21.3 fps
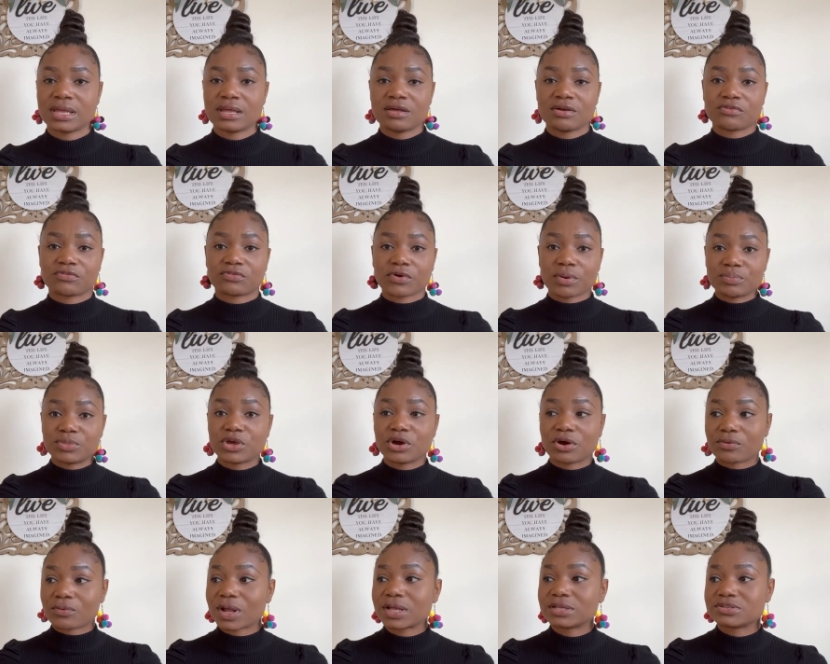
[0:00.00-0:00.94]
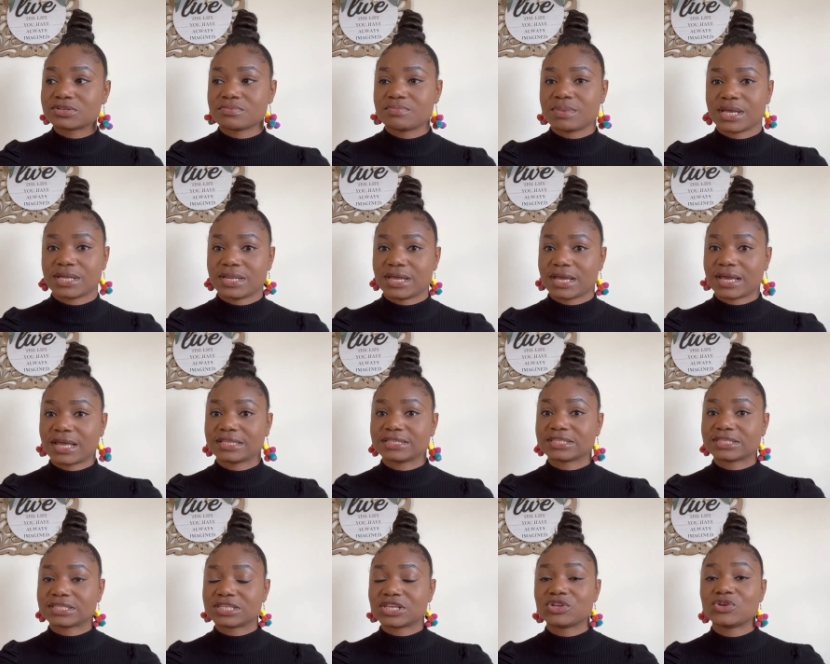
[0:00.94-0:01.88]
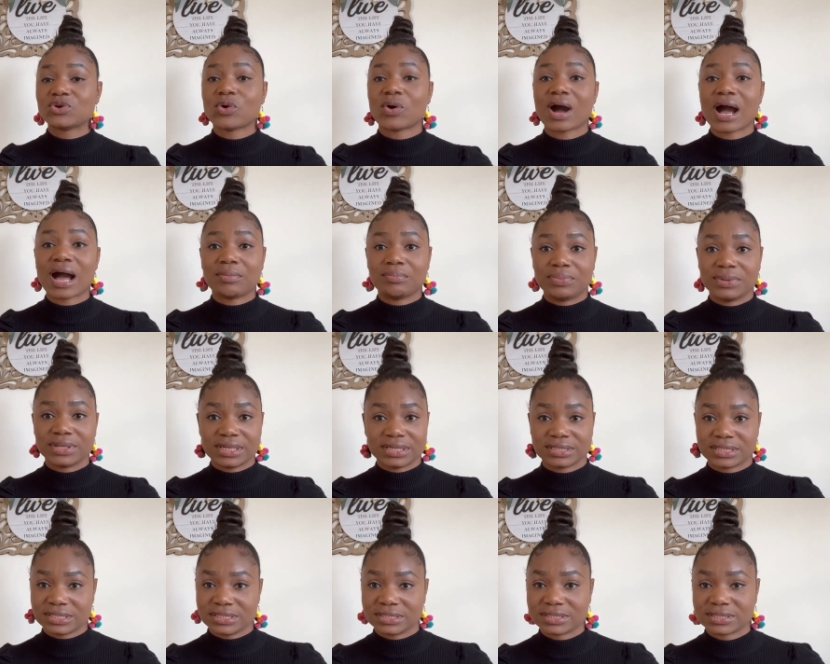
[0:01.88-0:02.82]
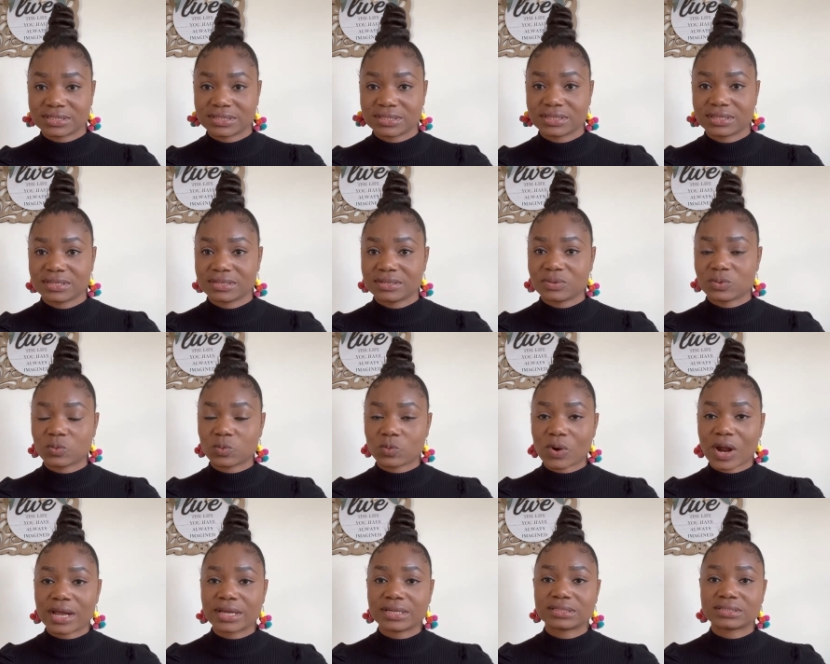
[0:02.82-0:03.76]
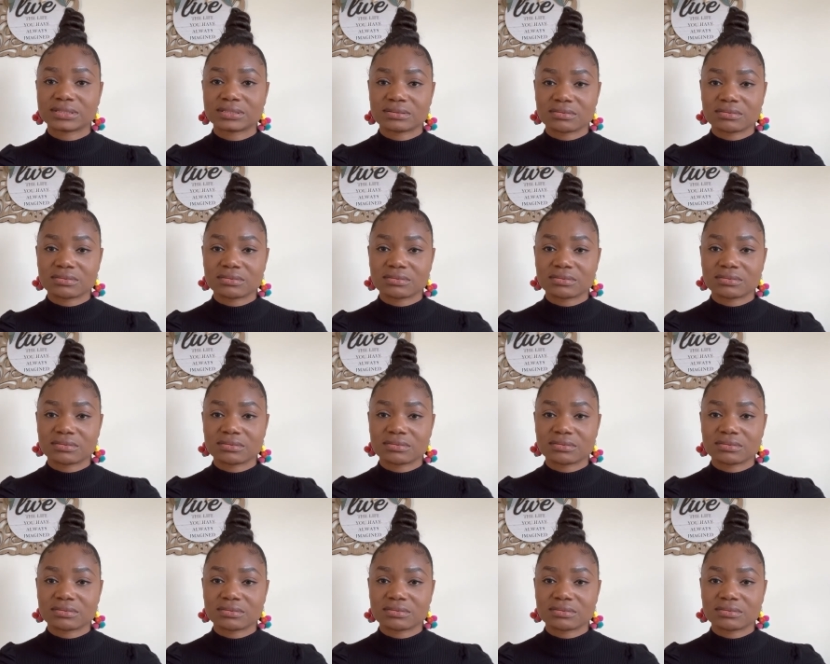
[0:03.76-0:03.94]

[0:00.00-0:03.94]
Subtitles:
From your resume, they can see your abilities, right?